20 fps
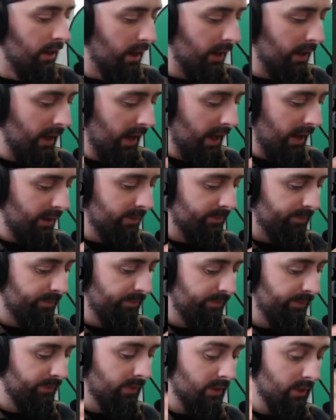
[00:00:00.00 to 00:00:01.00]
Okay.
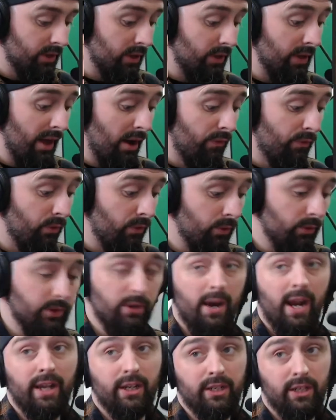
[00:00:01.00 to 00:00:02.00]
So the Elf Rules
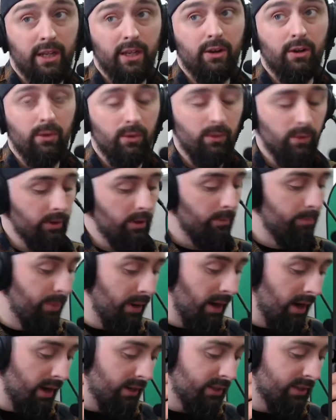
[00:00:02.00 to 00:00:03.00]
are actually cool,
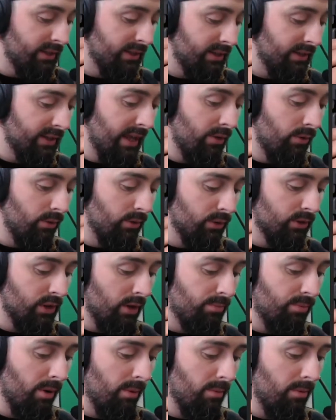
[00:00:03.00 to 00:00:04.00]
but they're
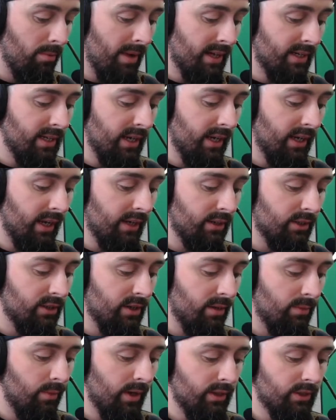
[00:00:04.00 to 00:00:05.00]
also problematic in
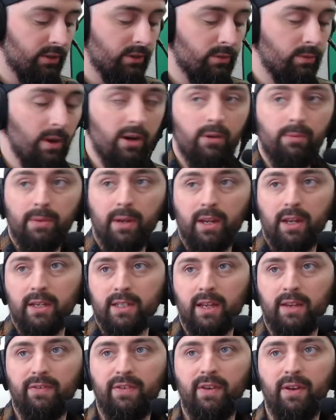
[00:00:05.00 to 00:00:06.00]
some ways as well, because
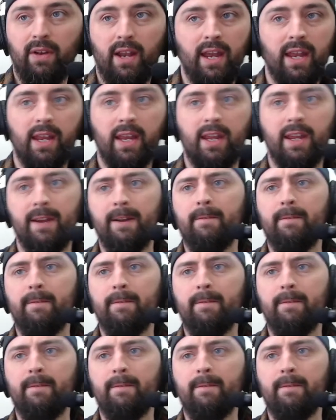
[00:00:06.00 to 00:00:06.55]
I feel like